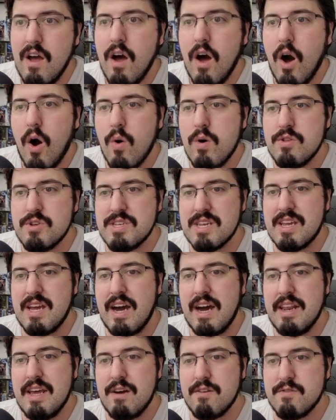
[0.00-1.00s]
Oh, and there's a
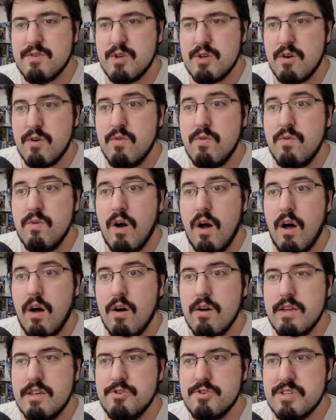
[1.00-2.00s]
cutout. Oh,
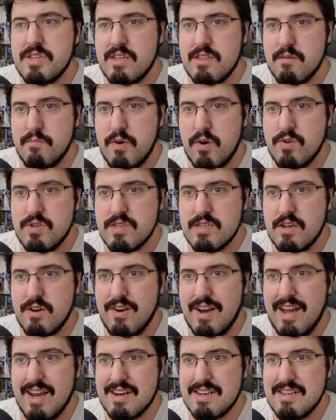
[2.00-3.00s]
interesting. The poses
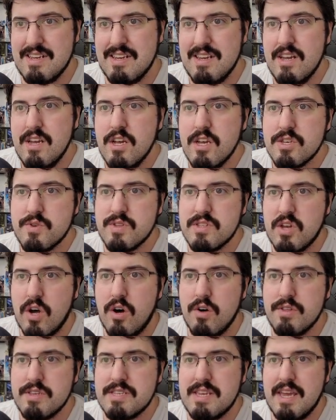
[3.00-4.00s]
interact. So it's
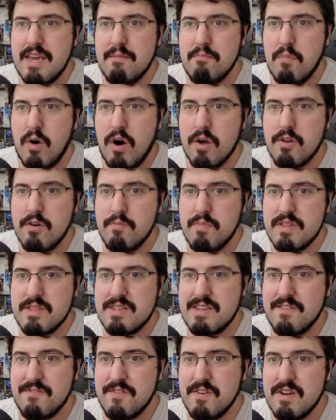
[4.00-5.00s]
all the same model, but
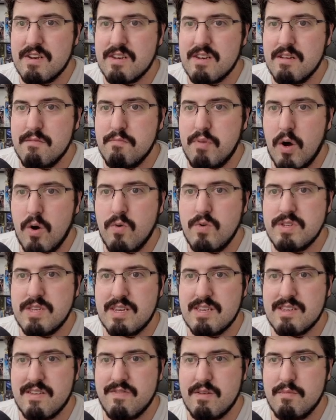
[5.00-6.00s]
different
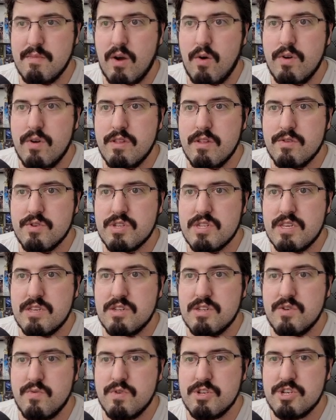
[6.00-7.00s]
posings of them. Oh, and then there's these
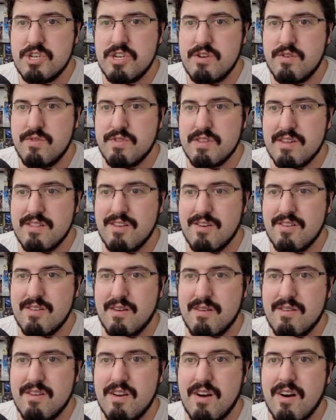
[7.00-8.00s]
two with shields and look
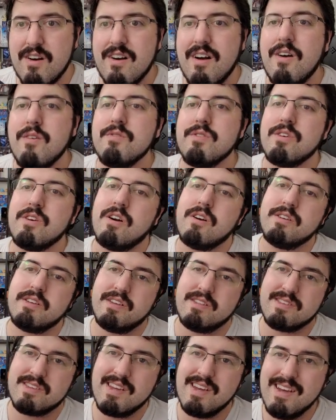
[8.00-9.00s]
like, they're
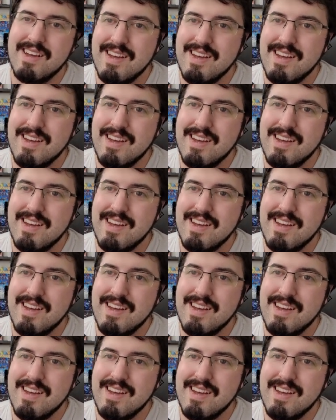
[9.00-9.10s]
guardians.